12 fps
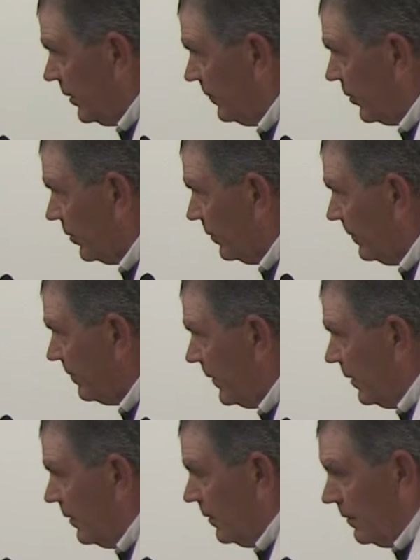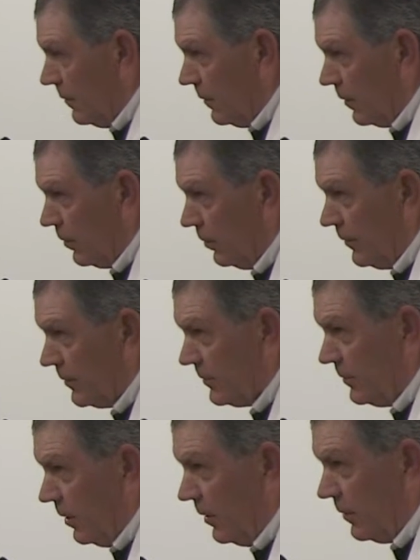summer, our
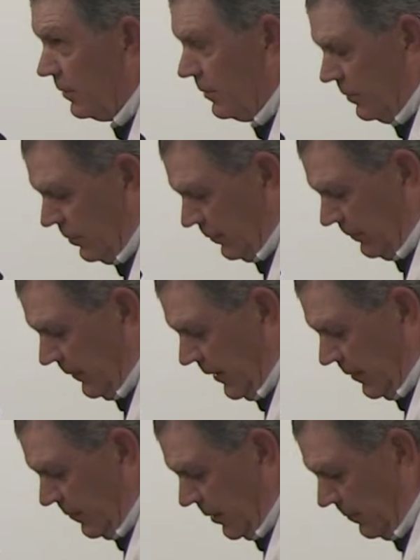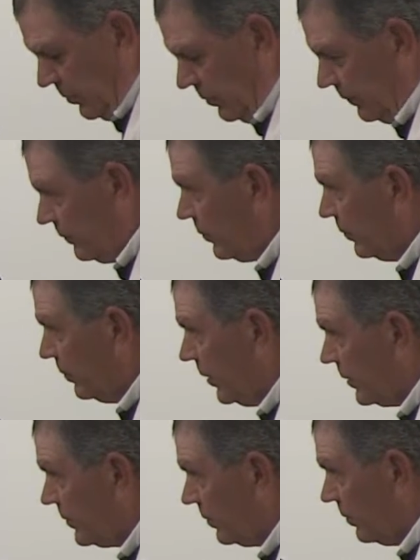oldest daughter and her family moved from
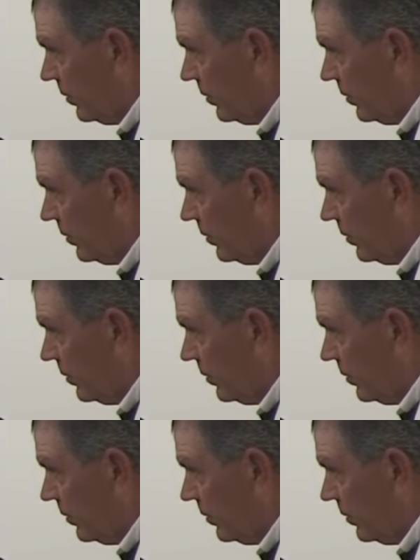Pleasant